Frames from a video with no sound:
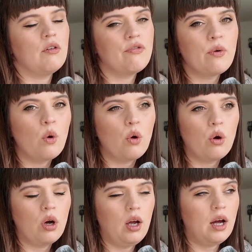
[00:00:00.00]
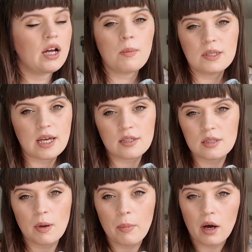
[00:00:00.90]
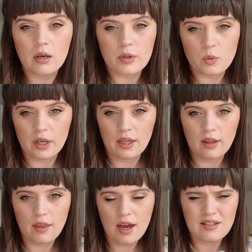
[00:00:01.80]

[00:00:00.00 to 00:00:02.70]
for a couple of days because my partner was working there.